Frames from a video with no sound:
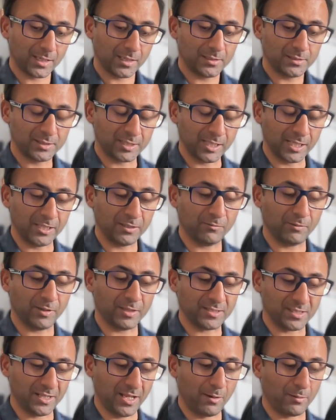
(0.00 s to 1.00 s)

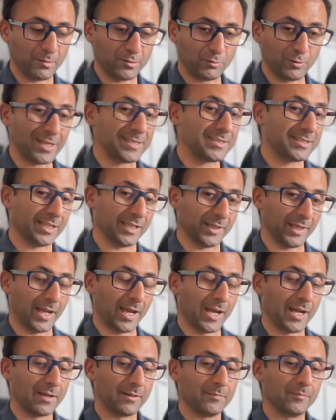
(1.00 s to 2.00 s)
deaneries are now addressing
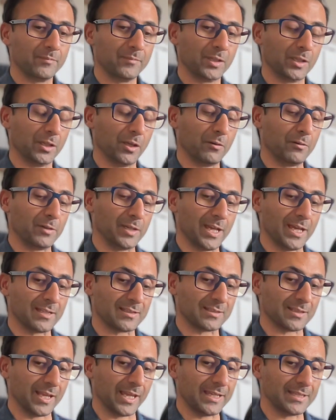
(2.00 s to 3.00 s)
that,
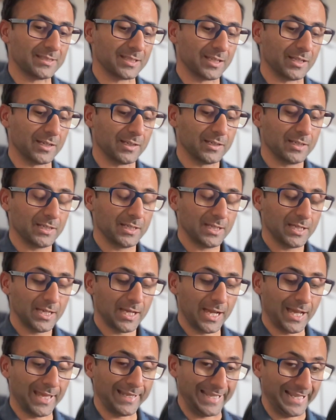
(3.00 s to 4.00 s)
years later,
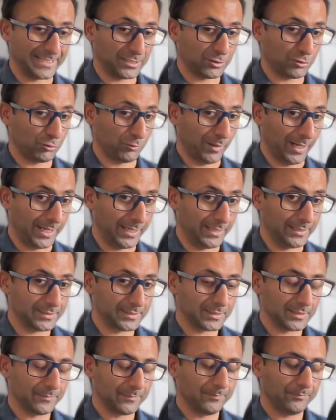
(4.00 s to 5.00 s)
and that's
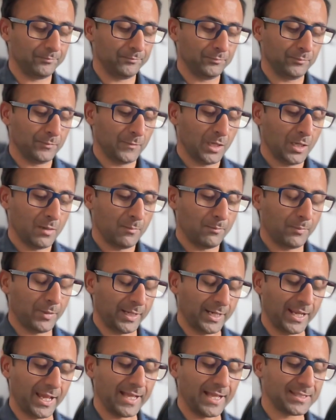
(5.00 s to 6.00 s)
great. But
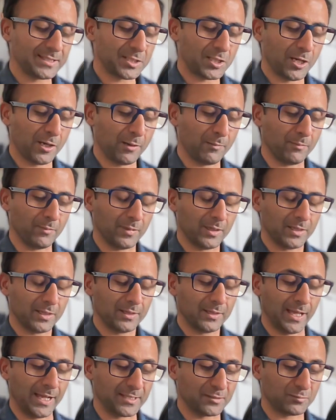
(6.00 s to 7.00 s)
at that time,
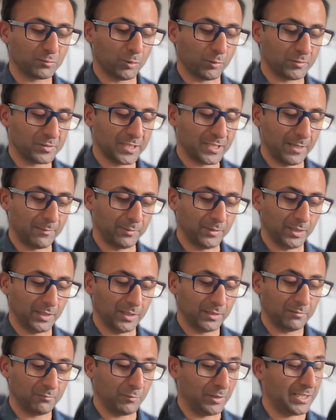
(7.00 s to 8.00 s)
that's what was
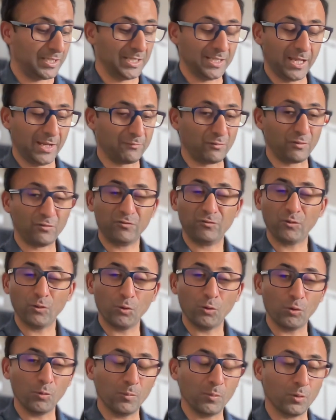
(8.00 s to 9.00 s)
happening. We didn't have a
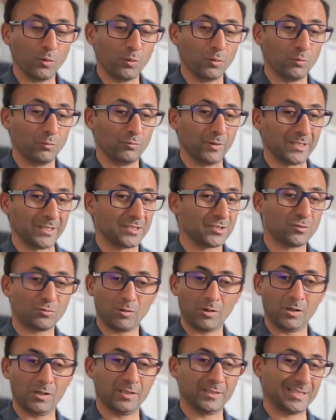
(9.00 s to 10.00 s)
formal
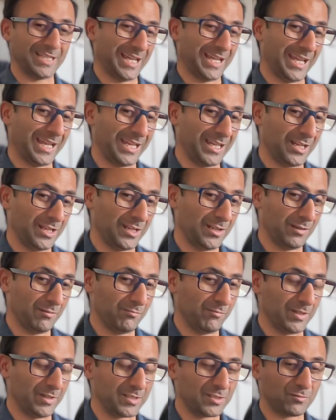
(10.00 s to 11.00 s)
registrar day,
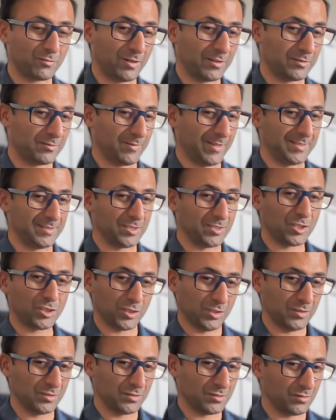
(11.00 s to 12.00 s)
registrar
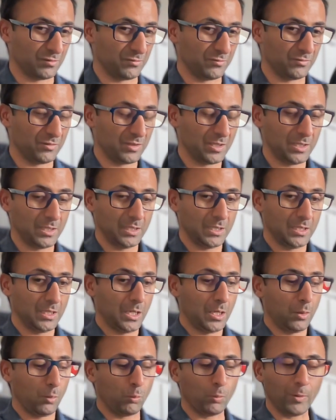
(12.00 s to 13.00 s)
transition sort of
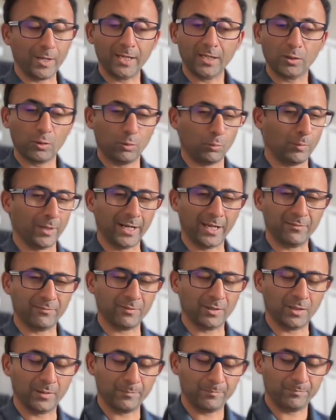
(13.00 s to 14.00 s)
week or
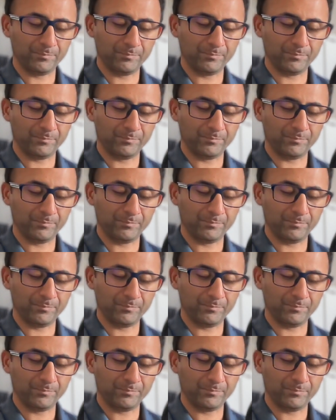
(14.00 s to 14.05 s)
whatever.